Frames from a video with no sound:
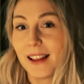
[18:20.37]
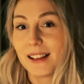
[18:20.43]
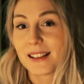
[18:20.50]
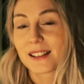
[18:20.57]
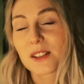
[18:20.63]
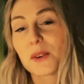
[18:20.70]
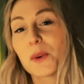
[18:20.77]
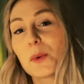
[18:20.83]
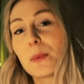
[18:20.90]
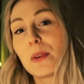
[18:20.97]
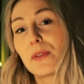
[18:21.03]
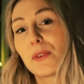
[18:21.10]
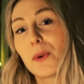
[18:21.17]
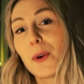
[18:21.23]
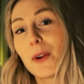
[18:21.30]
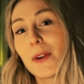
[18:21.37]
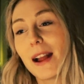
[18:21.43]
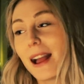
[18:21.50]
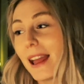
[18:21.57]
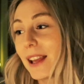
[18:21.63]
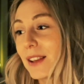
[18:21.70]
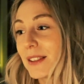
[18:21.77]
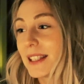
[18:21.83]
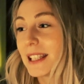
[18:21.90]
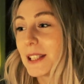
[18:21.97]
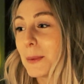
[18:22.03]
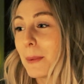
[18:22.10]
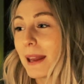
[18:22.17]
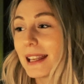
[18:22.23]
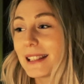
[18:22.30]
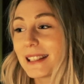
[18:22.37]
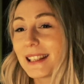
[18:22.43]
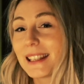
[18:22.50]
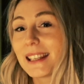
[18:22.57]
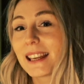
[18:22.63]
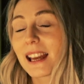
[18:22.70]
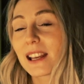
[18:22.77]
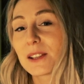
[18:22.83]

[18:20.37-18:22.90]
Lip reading: So before I continue painting,